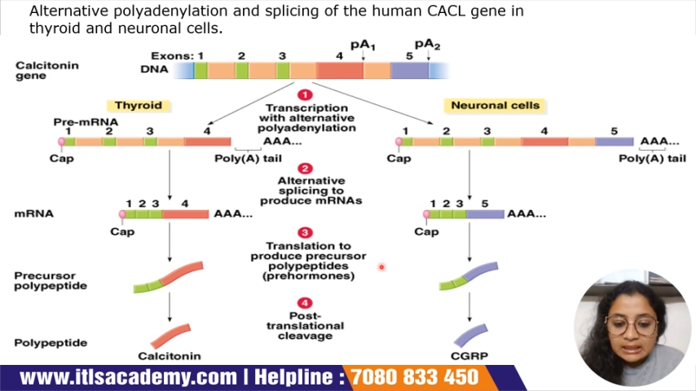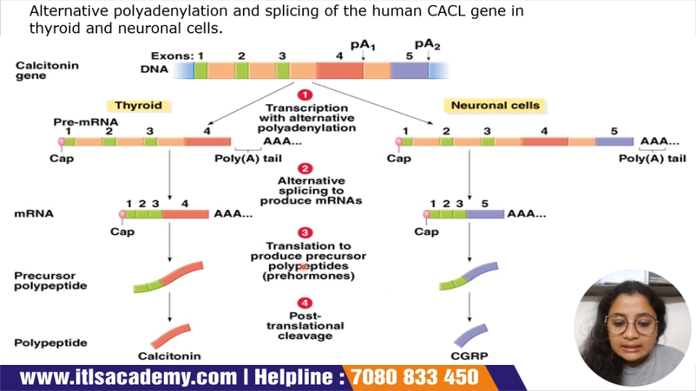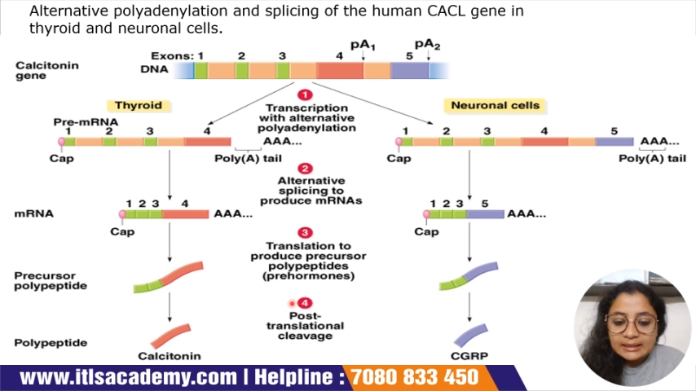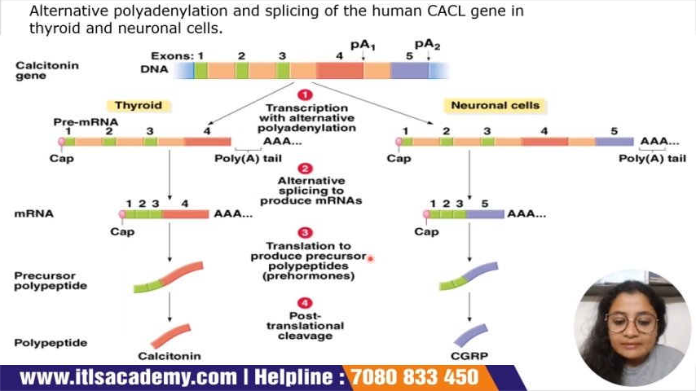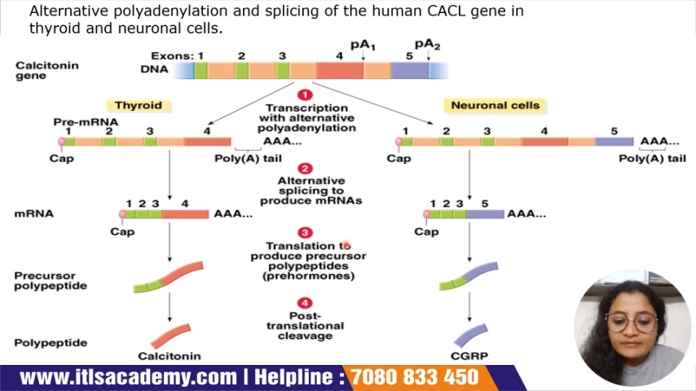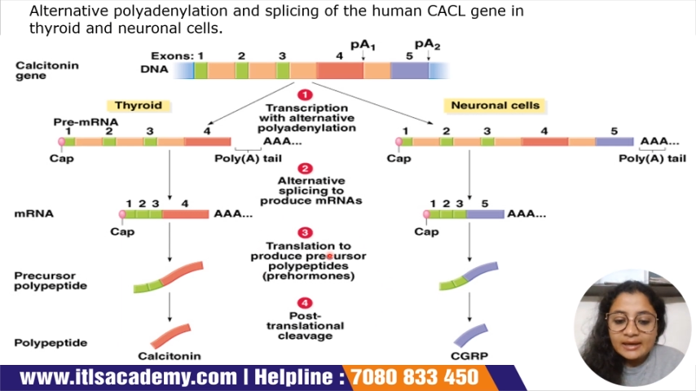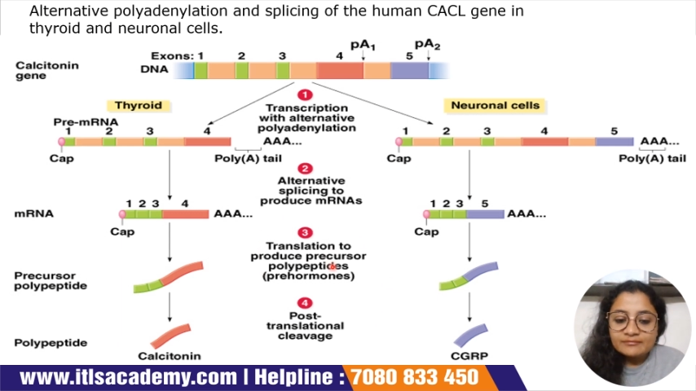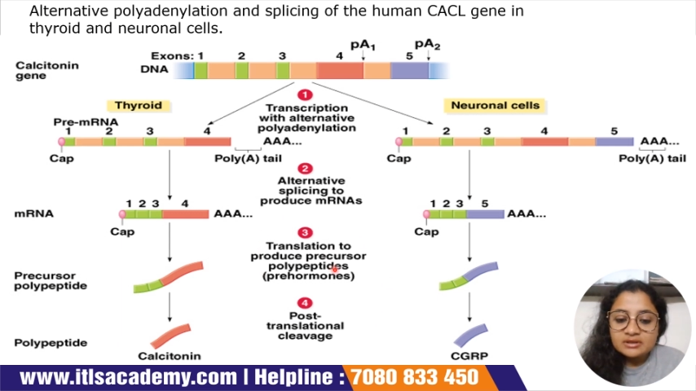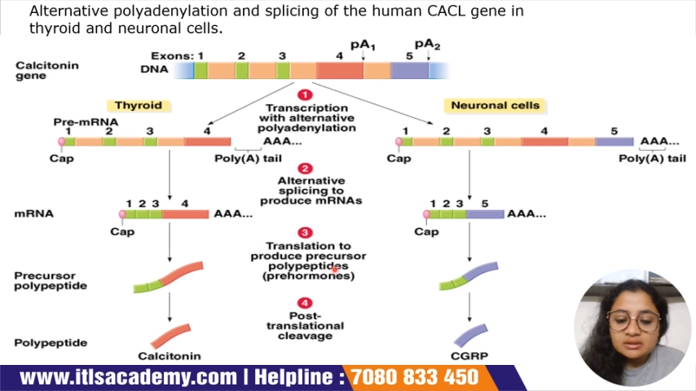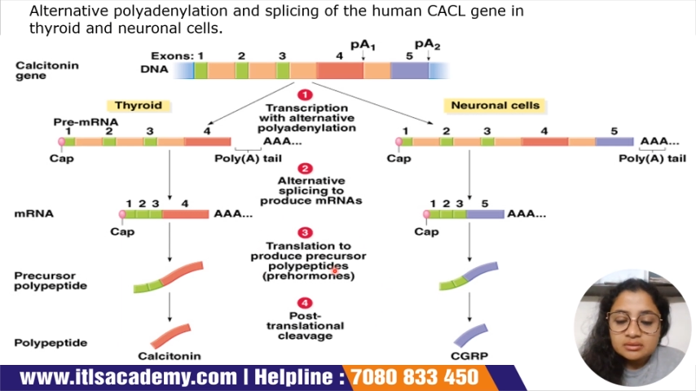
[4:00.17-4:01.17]
Then we have
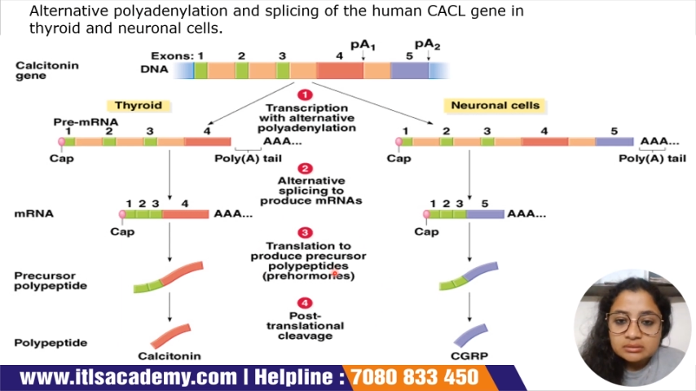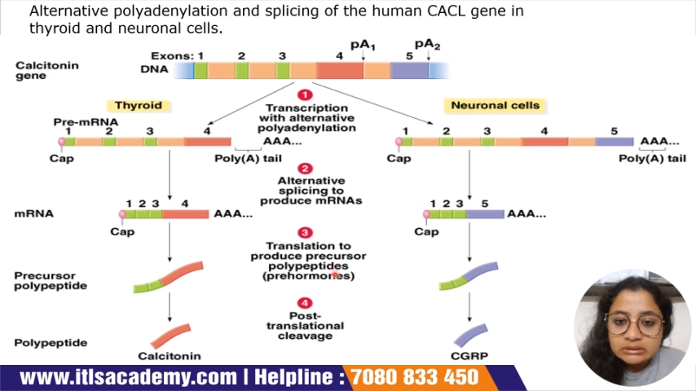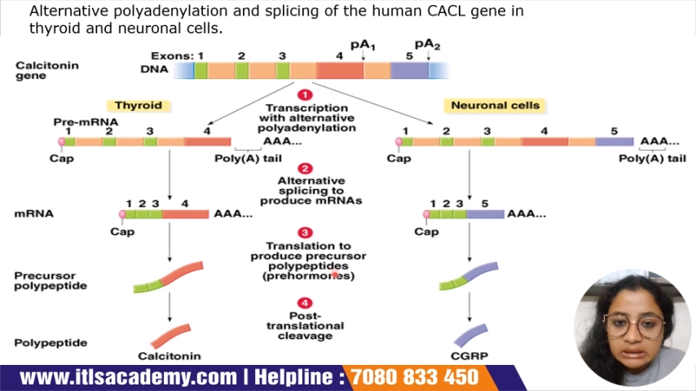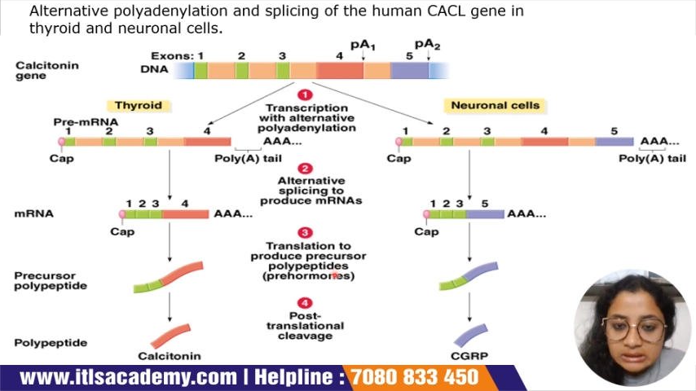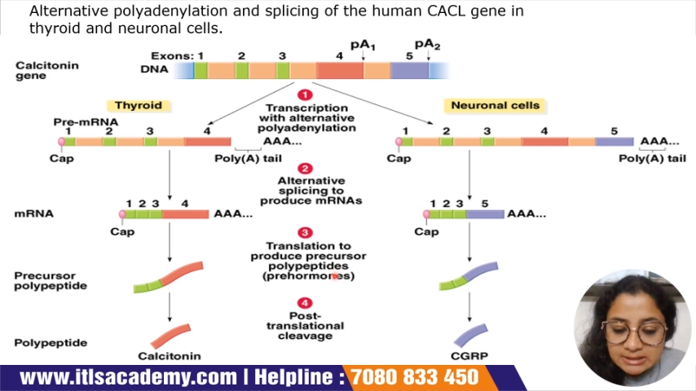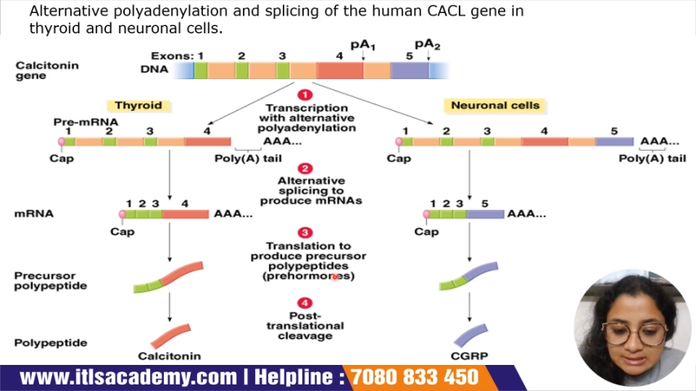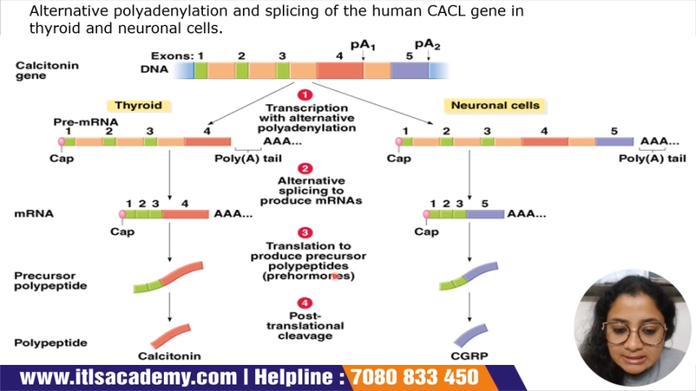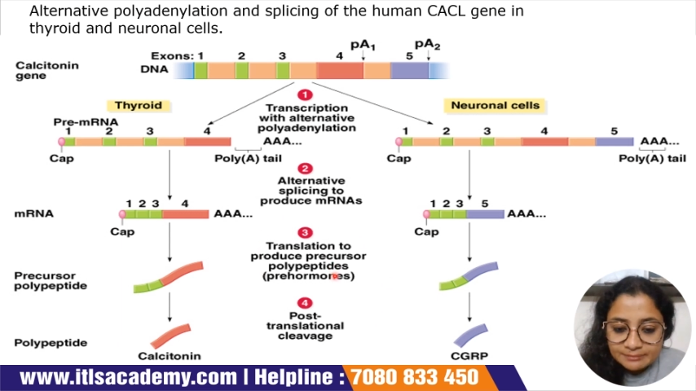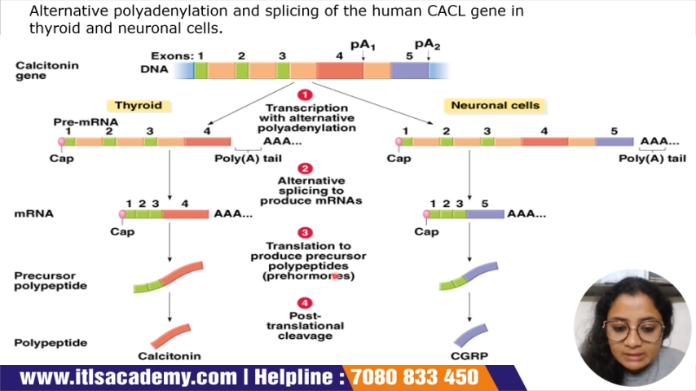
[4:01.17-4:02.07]
the third step,